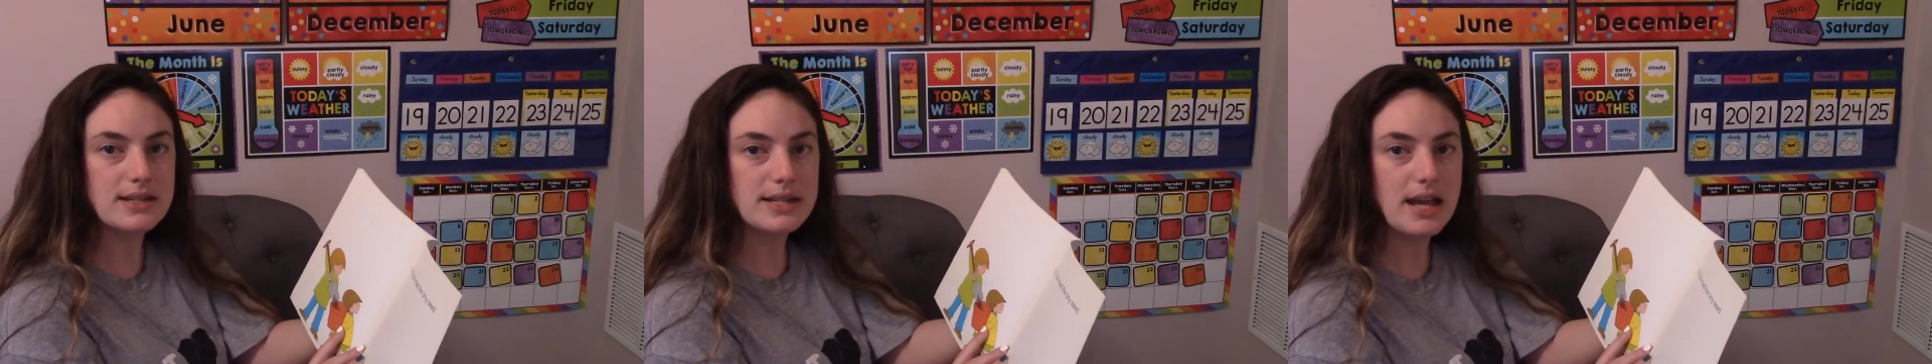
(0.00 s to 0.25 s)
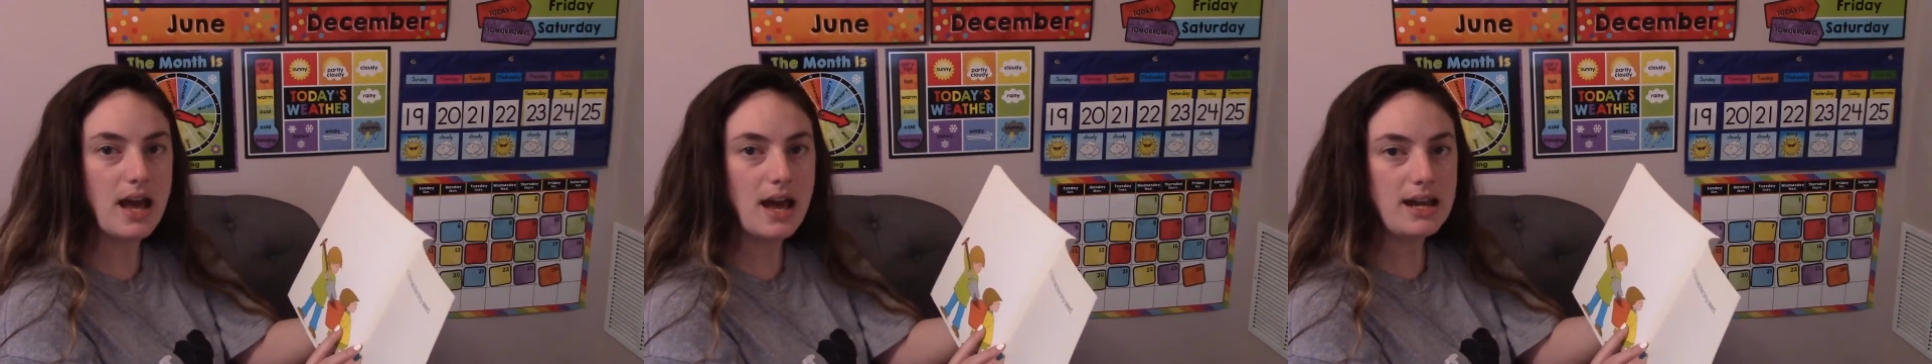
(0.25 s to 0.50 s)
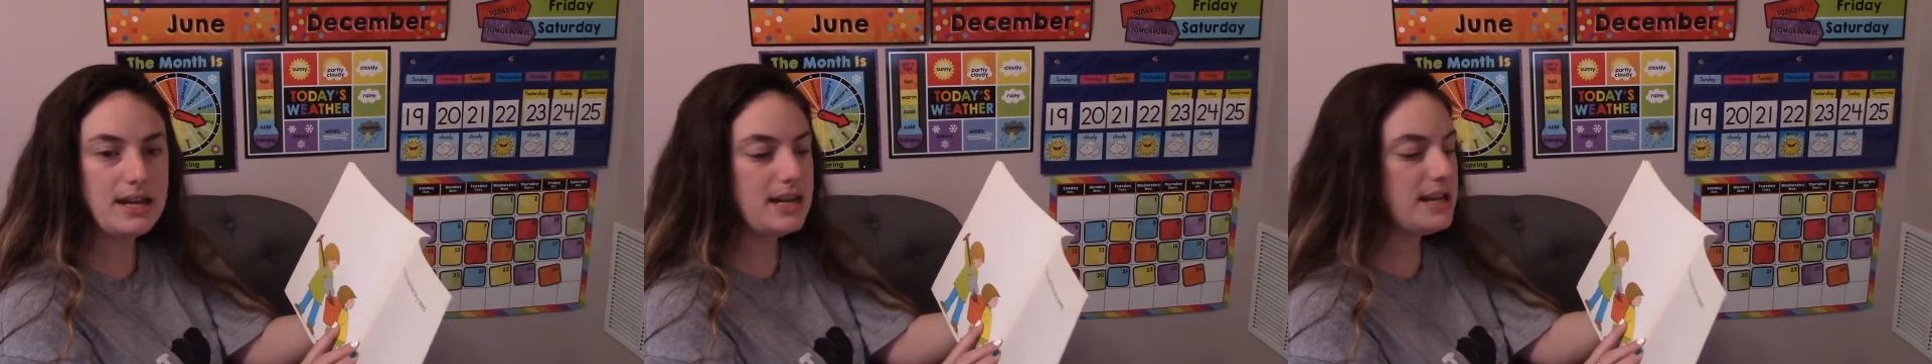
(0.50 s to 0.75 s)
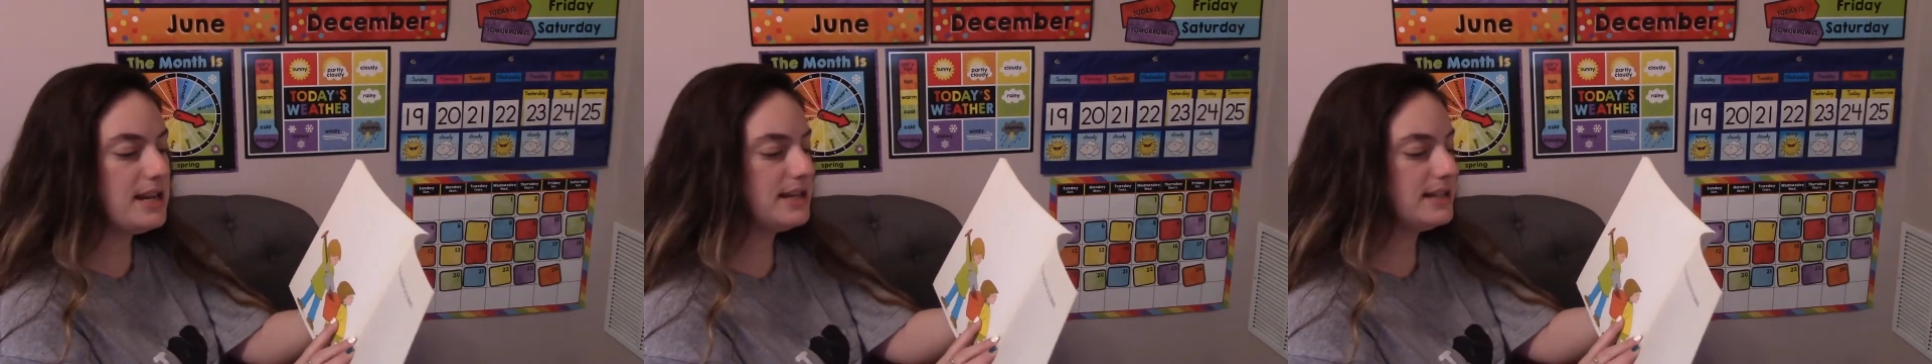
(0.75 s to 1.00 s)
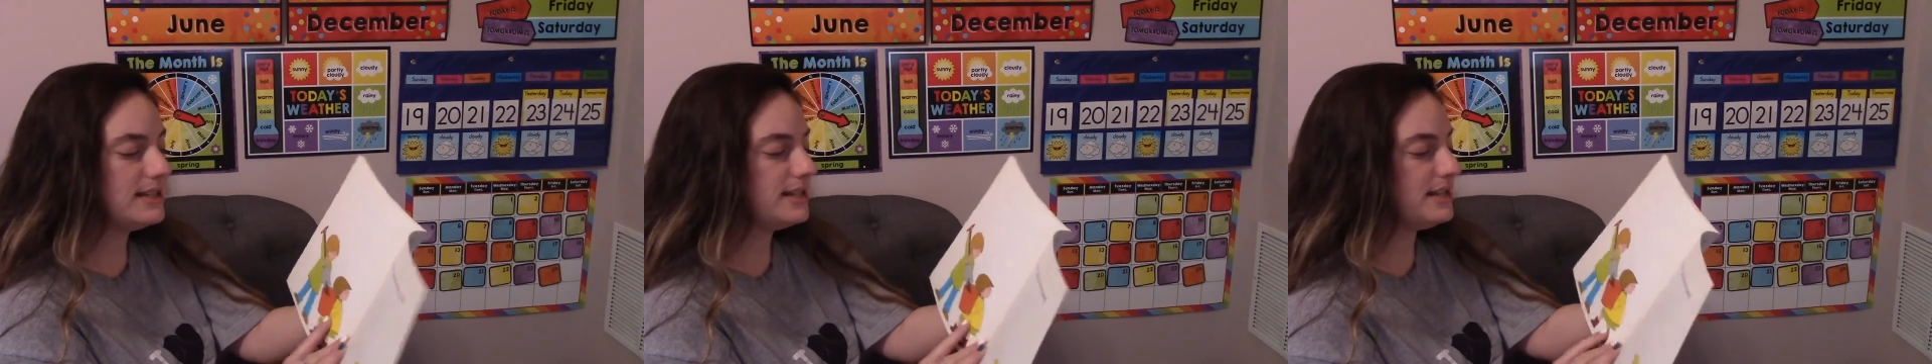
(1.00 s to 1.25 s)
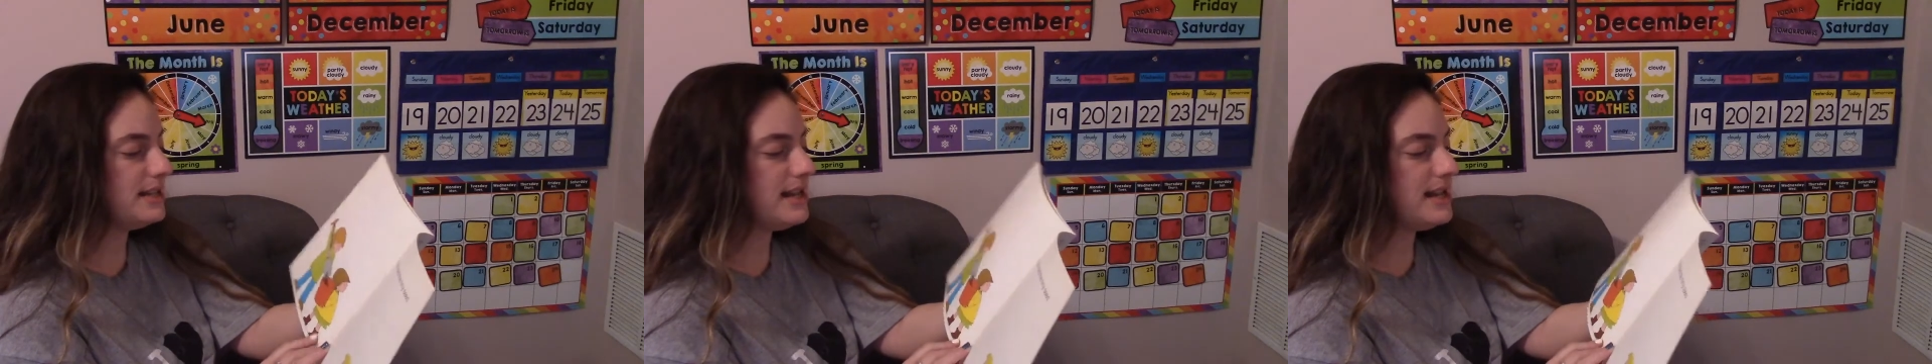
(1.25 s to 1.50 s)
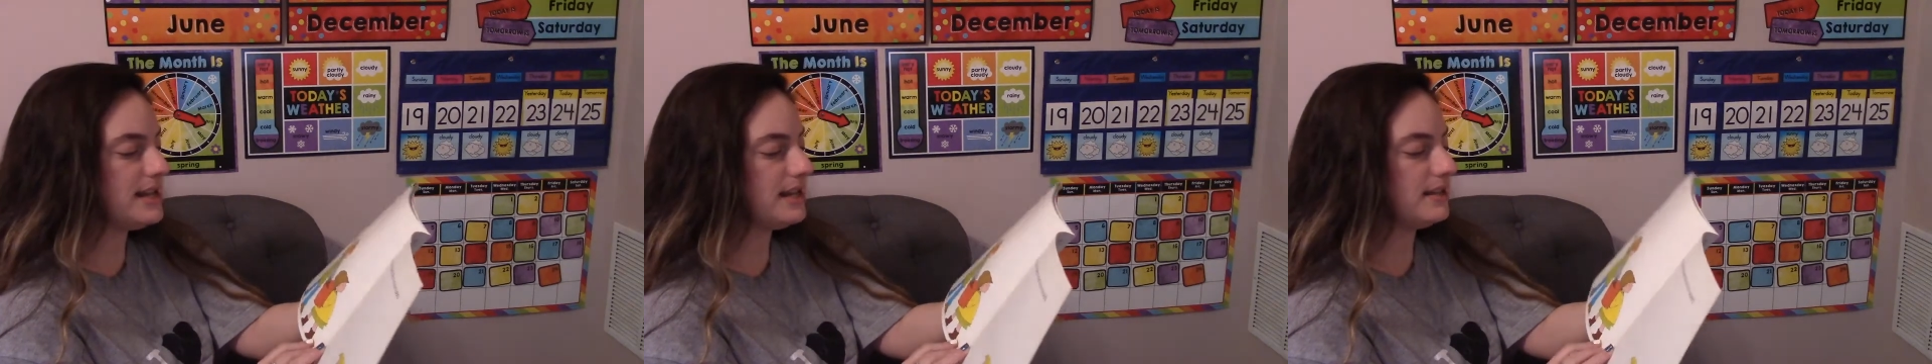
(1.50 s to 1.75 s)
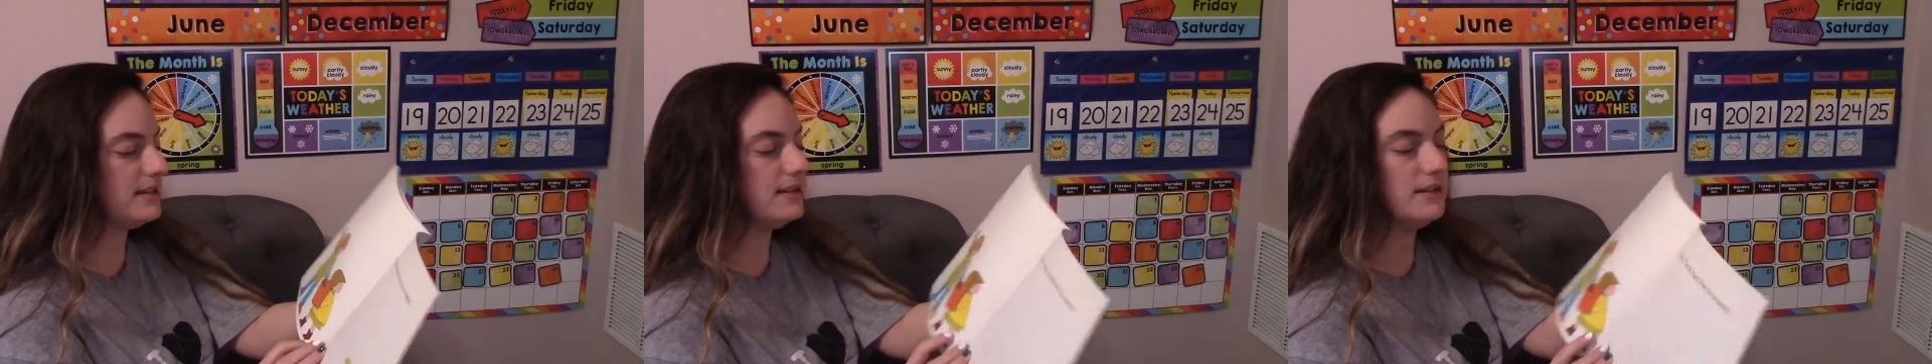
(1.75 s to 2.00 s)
tiny seed.